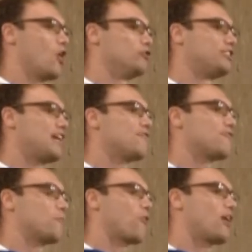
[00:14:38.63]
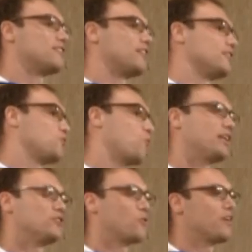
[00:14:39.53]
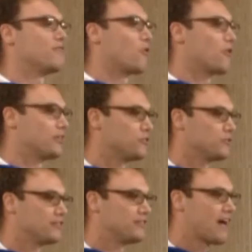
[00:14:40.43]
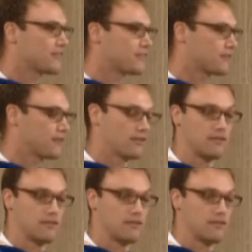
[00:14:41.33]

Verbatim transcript: O'Shea for President 2024 into his desk.